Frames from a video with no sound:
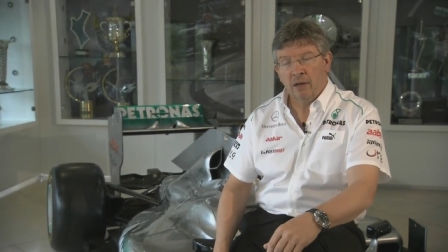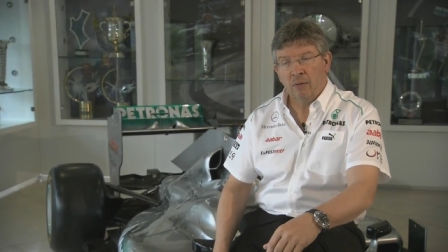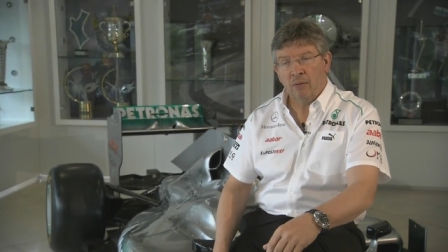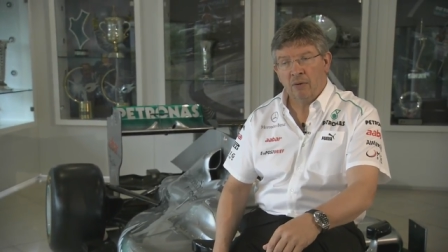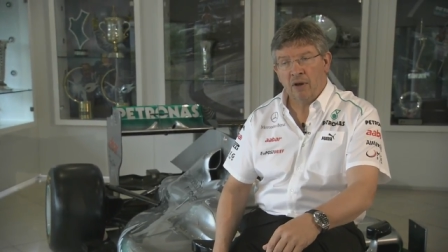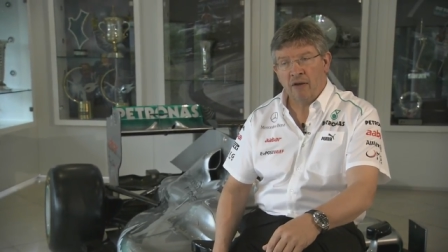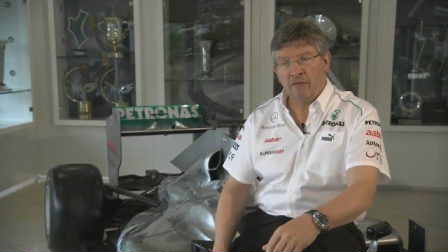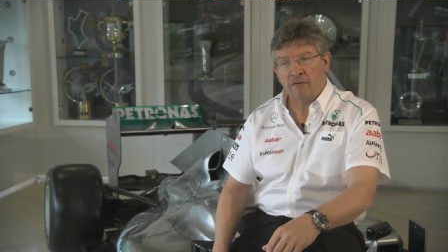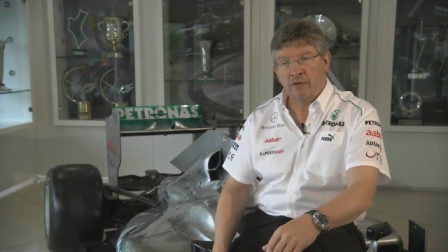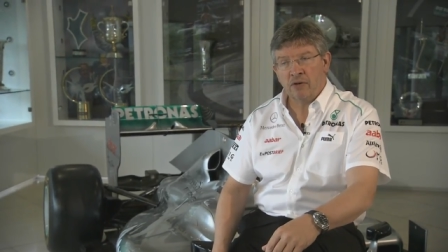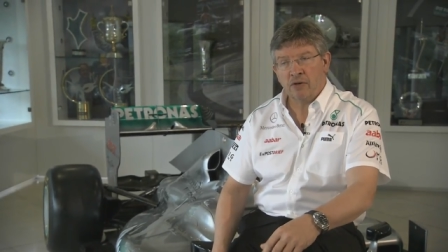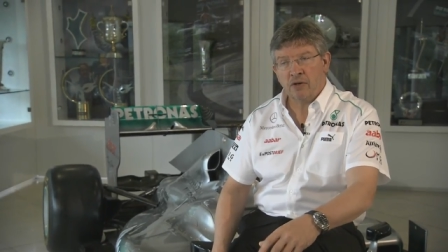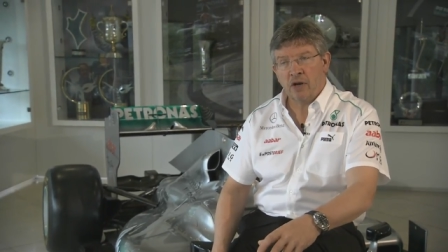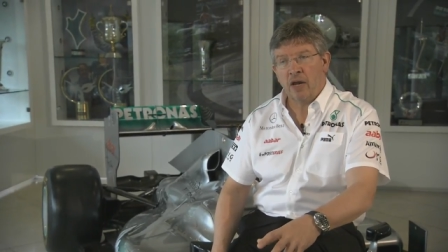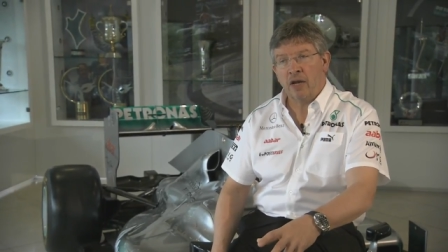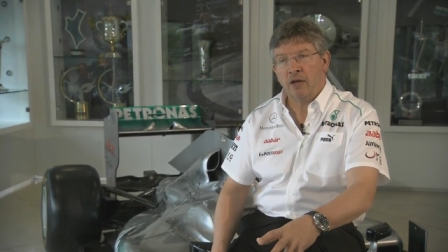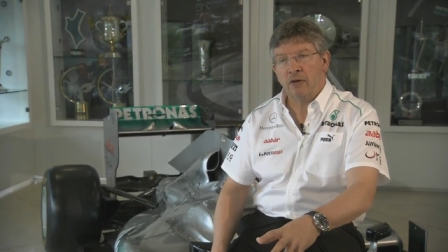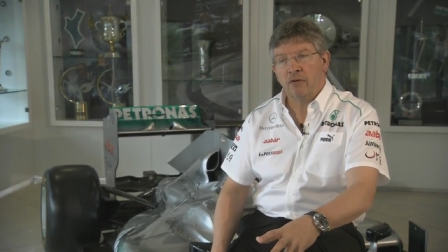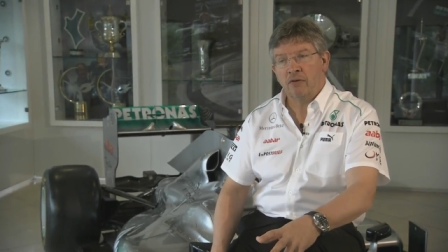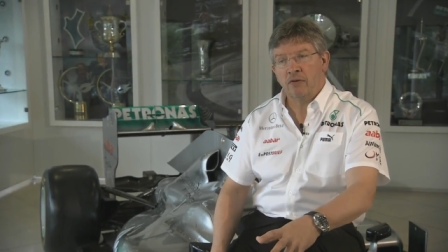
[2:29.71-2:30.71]
We haven't
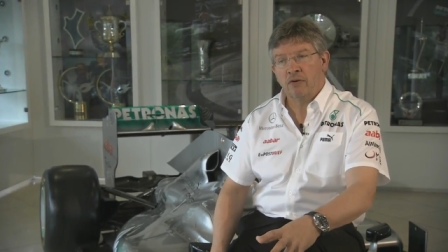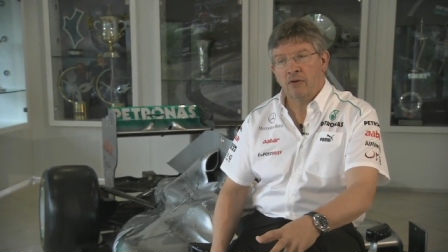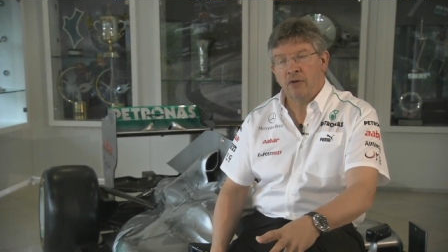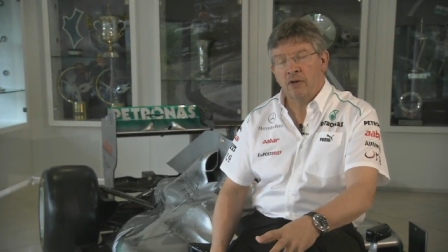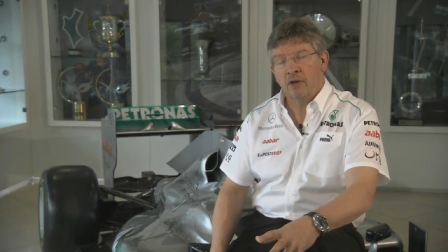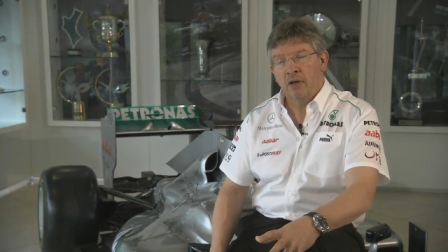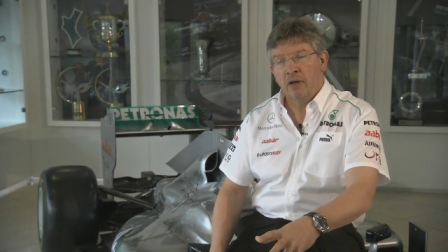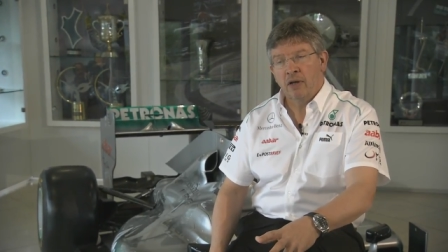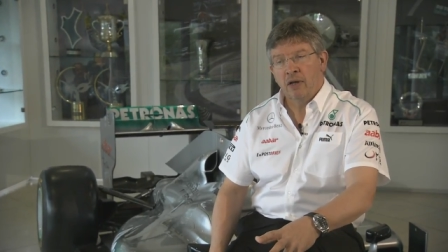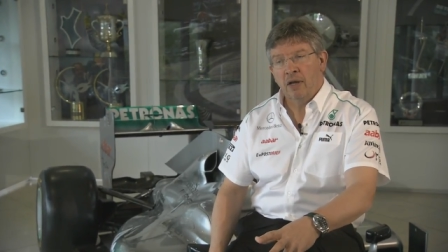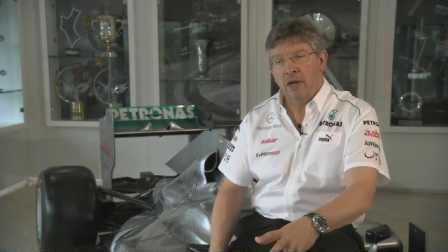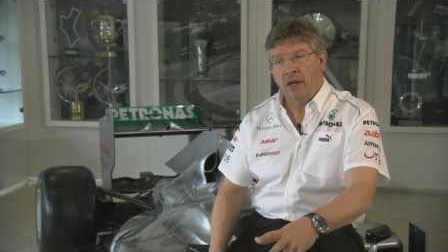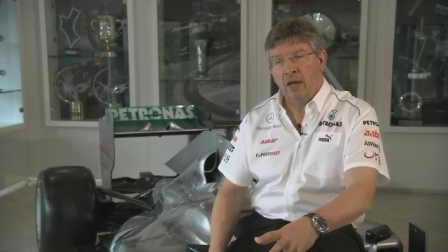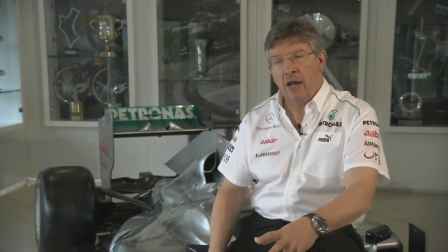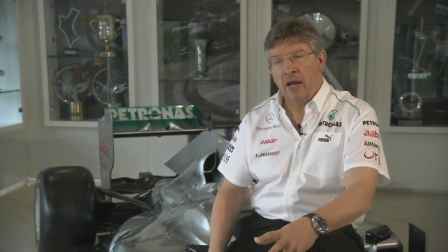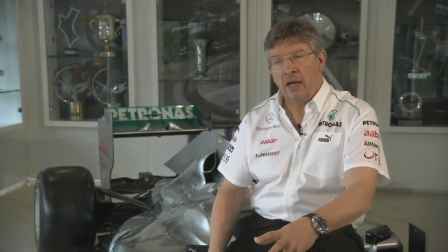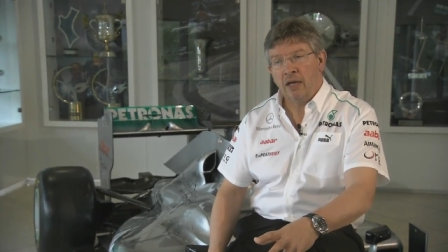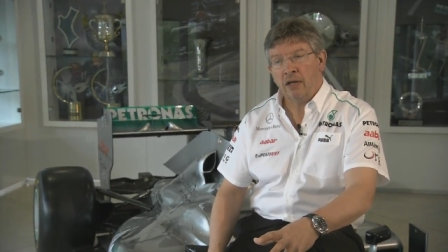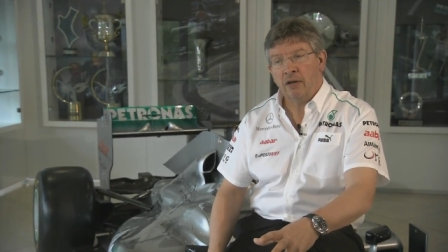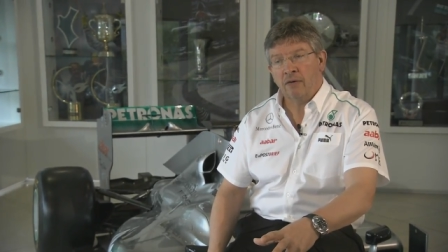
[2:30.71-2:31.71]
changed
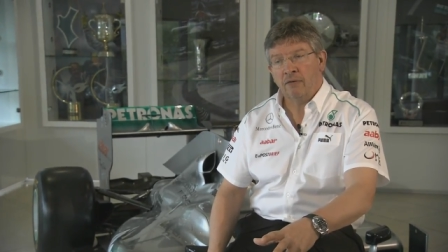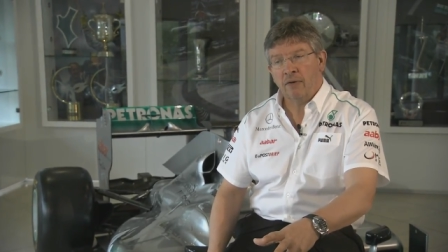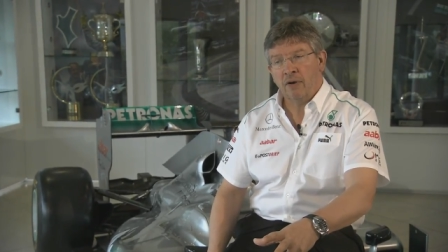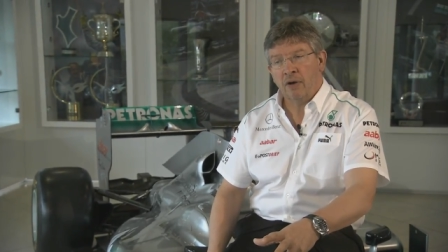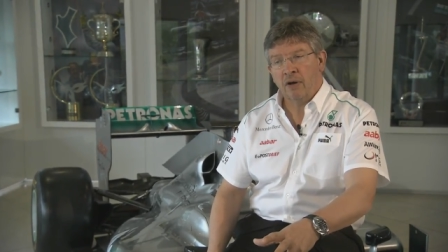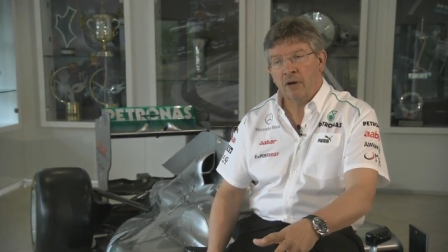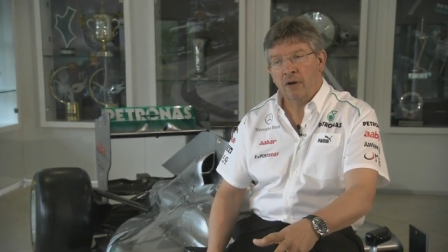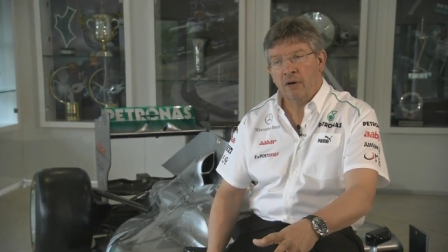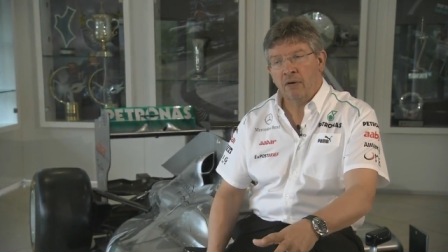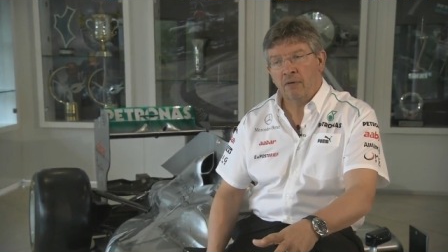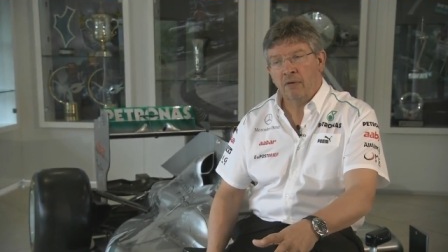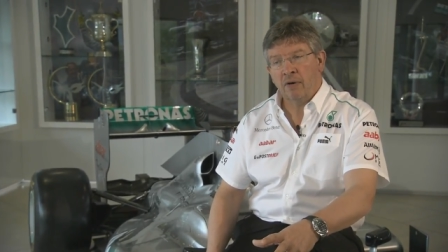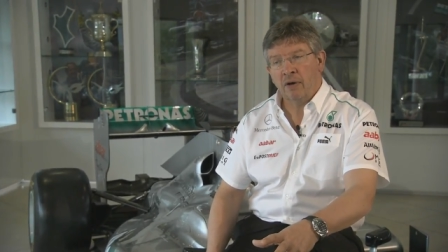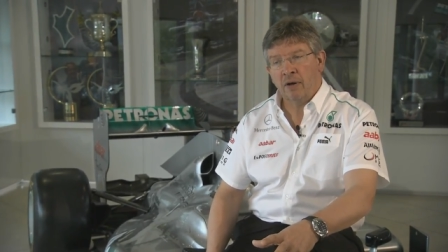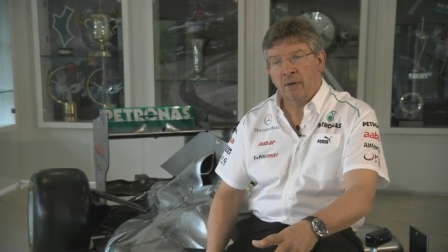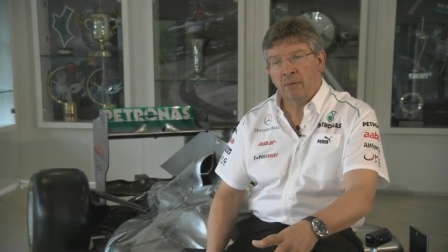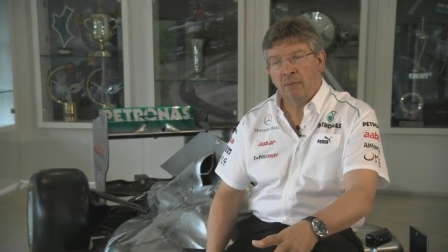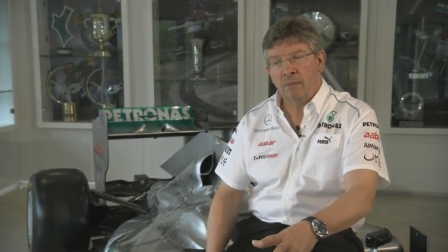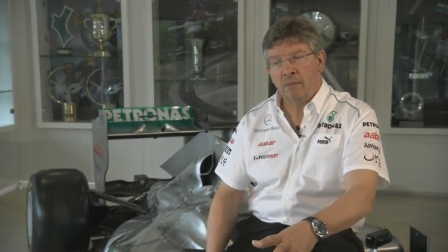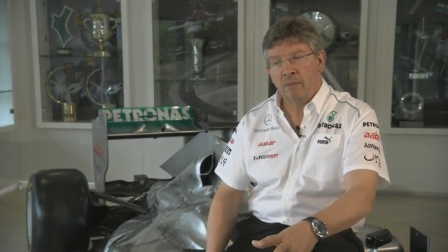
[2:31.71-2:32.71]
any of
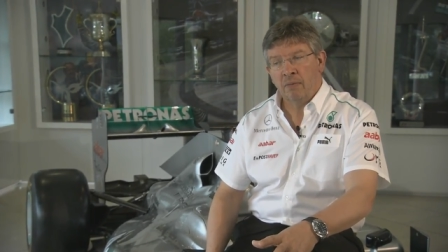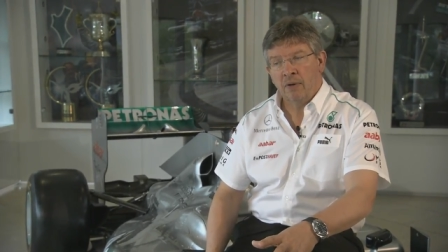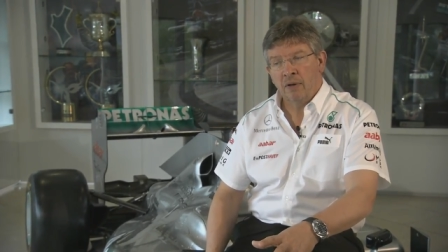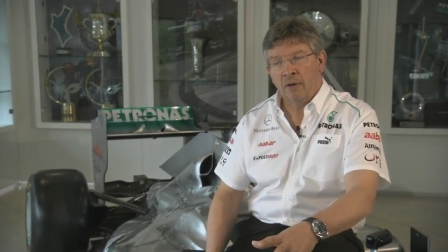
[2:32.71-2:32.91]
our um,